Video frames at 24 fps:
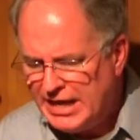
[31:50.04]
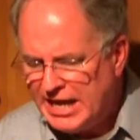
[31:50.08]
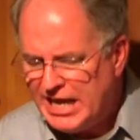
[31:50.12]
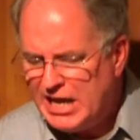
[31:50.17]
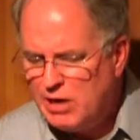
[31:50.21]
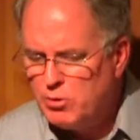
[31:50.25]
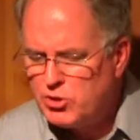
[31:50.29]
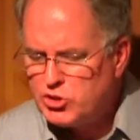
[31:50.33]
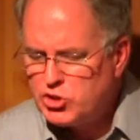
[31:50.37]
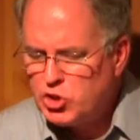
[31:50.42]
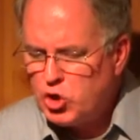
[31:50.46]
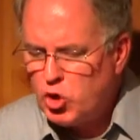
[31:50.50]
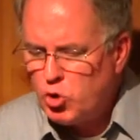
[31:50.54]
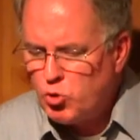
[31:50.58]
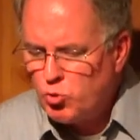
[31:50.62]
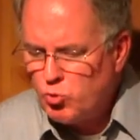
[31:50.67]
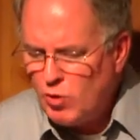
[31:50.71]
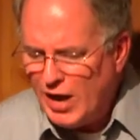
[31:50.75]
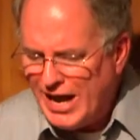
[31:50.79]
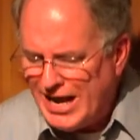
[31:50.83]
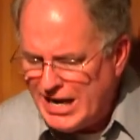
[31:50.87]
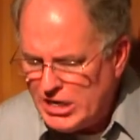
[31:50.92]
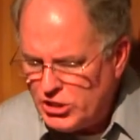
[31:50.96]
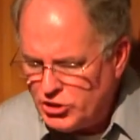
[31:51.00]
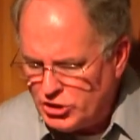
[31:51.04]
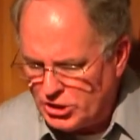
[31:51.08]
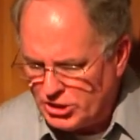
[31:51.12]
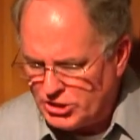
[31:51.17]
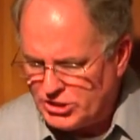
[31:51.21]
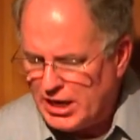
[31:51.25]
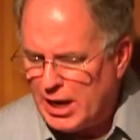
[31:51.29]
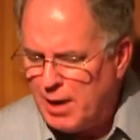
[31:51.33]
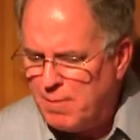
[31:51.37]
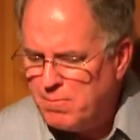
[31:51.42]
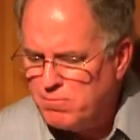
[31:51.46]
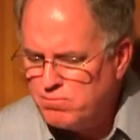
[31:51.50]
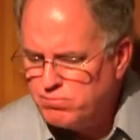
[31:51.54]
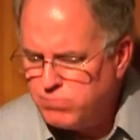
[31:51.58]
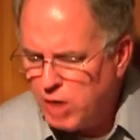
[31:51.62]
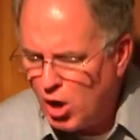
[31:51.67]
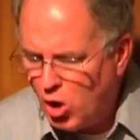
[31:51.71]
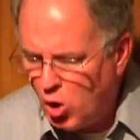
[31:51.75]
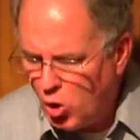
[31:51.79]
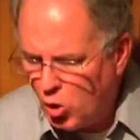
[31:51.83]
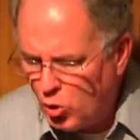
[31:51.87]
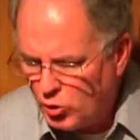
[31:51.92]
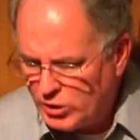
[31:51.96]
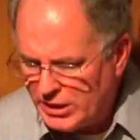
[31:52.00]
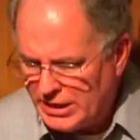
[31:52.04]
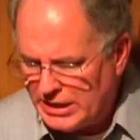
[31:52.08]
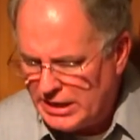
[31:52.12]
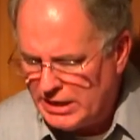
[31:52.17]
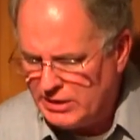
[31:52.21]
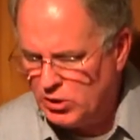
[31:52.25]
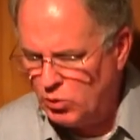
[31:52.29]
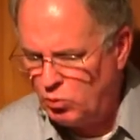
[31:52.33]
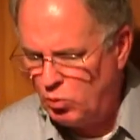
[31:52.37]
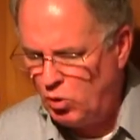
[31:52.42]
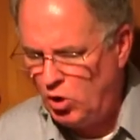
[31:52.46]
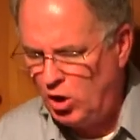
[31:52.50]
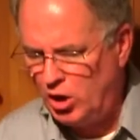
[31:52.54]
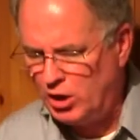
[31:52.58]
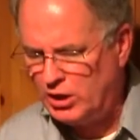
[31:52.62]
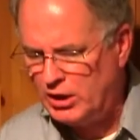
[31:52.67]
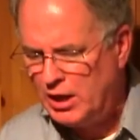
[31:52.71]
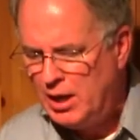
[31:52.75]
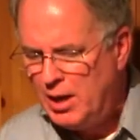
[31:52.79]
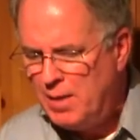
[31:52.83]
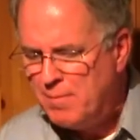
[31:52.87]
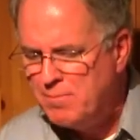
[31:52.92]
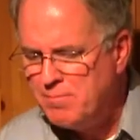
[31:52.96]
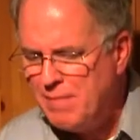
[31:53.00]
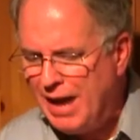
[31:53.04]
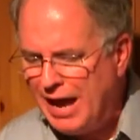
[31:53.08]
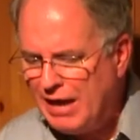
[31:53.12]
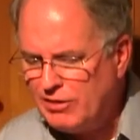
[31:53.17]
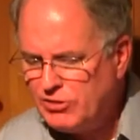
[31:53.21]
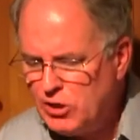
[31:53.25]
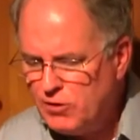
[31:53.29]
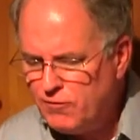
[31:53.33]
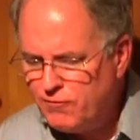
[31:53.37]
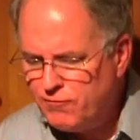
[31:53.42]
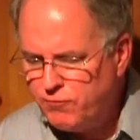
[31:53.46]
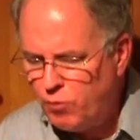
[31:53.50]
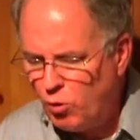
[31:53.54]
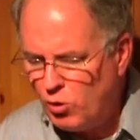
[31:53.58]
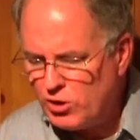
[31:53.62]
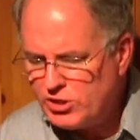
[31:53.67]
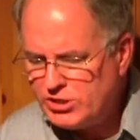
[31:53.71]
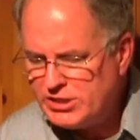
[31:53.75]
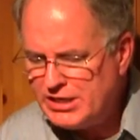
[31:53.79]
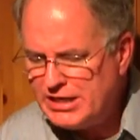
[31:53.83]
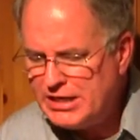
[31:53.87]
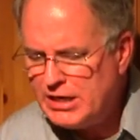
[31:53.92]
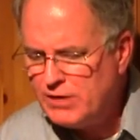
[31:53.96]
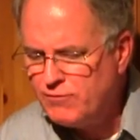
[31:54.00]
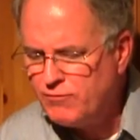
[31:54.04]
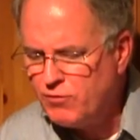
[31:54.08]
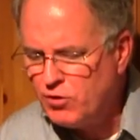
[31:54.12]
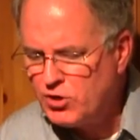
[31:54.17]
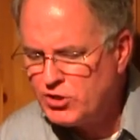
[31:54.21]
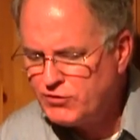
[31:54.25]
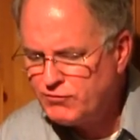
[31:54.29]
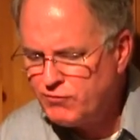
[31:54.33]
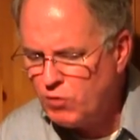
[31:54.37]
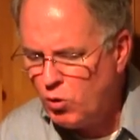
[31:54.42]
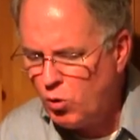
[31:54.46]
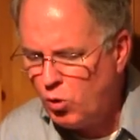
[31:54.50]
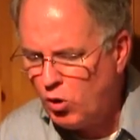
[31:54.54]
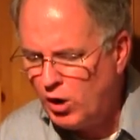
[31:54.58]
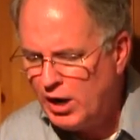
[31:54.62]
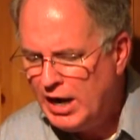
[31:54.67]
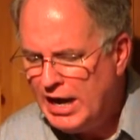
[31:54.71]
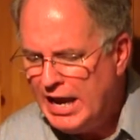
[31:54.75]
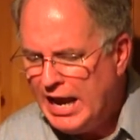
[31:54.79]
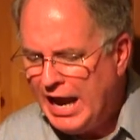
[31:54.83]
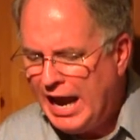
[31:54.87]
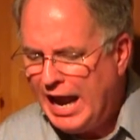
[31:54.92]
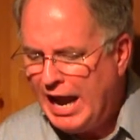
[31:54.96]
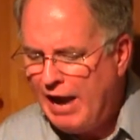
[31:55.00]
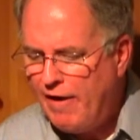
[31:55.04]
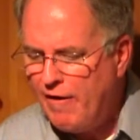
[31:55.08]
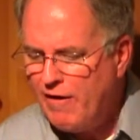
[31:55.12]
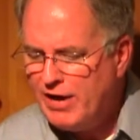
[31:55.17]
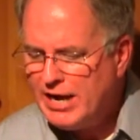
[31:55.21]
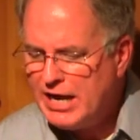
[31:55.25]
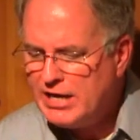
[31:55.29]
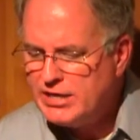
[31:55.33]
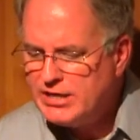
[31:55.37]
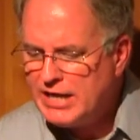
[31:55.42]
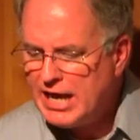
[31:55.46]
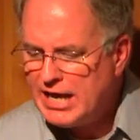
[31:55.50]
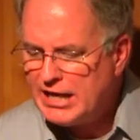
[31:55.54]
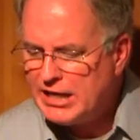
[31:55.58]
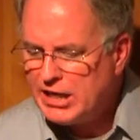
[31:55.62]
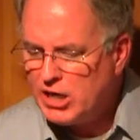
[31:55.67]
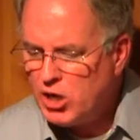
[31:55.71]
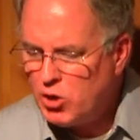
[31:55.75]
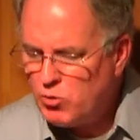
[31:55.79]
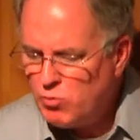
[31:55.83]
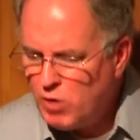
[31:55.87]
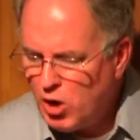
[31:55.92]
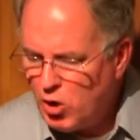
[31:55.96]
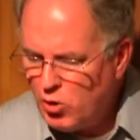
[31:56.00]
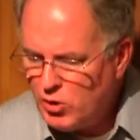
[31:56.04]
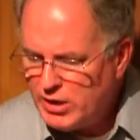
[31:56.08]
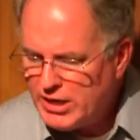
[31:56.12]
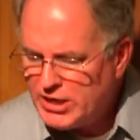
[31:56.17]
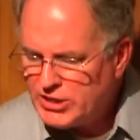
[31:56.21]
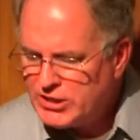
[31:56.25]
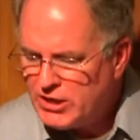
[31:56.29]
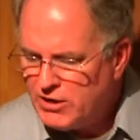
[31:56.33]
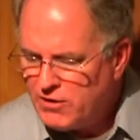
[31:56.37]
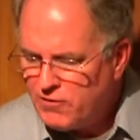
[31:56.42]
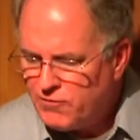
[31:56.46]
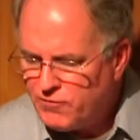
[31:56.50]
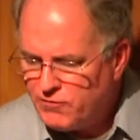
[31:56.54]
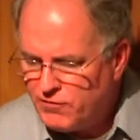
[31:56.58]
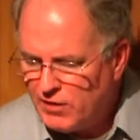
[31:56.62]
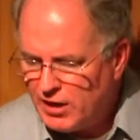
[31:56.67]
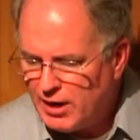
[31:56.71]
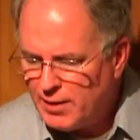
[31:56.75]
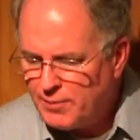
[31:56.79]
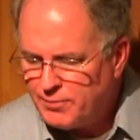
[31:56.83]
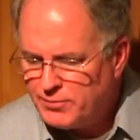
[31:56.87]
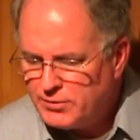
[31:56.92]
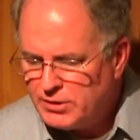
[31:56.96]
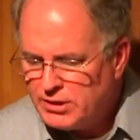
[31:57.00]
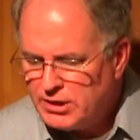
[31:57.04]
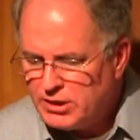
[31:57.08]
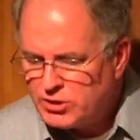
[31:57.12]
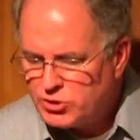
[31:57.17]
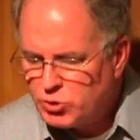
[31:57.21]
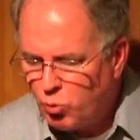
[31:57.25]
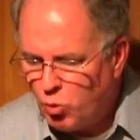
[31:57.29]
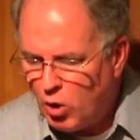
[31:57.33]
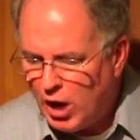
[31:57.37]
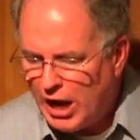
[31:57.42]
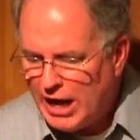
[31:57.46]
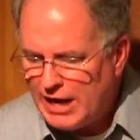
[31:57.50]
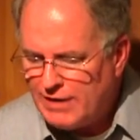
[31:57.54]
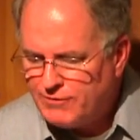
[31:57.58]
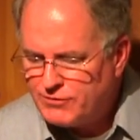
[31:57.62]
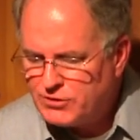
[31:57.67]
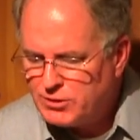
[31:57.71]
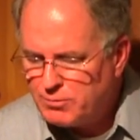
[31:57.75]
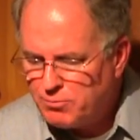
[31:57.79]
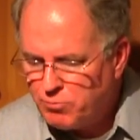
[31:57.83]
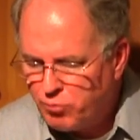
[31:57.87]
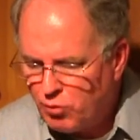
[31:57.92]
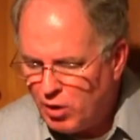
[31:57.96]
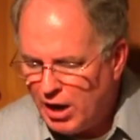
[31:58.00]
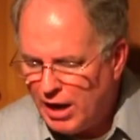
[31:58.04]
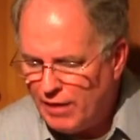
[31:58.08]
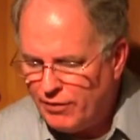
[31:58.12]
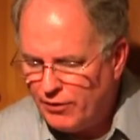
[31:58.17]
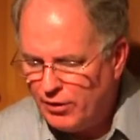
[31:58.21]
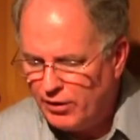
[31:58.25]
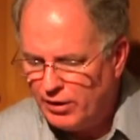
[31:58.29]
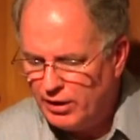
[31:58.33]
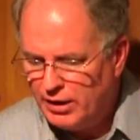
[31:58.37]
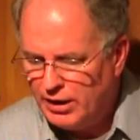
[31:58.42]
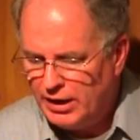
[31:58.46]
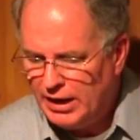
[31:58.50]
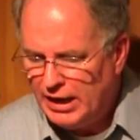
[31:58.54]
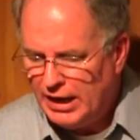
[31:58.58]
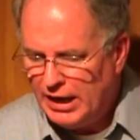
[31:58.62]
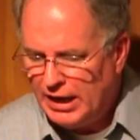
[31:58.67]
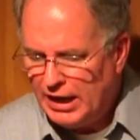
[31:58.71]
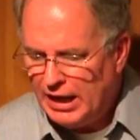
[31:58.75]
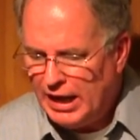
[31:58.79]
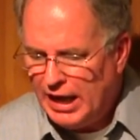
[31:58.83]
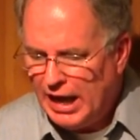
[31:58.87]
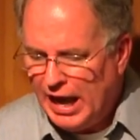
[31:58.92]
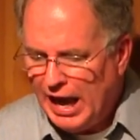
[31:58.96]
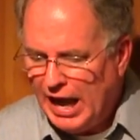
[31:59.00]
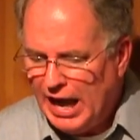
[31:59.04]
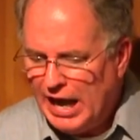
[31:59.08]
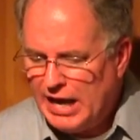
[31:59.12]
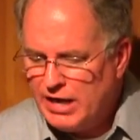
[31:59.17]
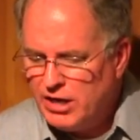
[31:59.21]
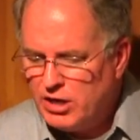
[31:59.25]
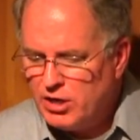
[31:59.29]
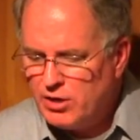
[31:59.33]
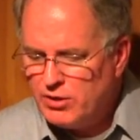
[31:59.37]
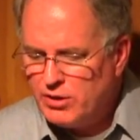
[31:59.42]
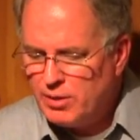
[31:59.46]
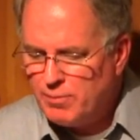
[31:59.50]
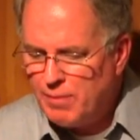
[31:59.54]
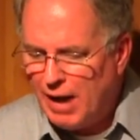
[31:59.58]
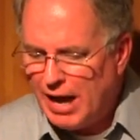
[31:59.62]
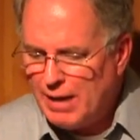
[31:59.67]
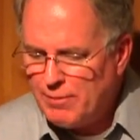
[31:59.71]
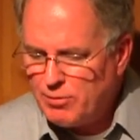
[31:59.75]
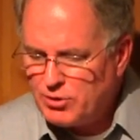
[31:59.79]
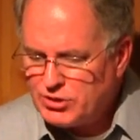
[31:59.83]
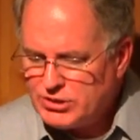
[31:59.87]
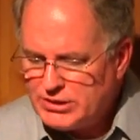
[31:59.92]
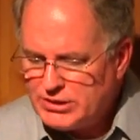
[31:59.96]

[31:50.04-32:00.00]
He was courageous, emboldened in the work. Matthew 14 and verse 4, Herod had taken Herodias, Philip's wife's brother, and the Bible